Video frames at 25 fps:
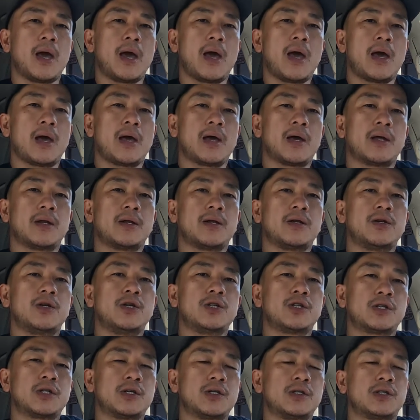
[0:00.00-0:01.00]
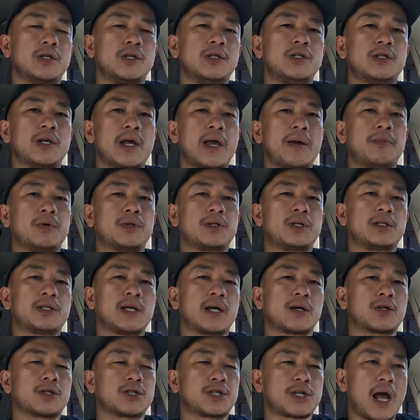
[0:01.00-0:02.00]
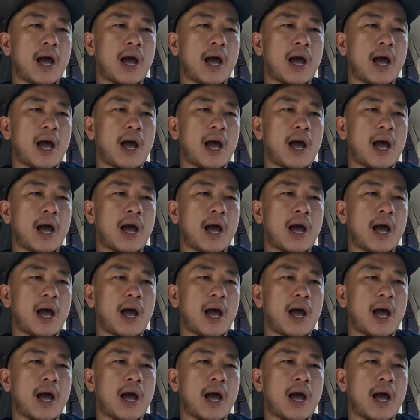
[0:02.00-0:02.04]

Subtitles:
and she's able to take a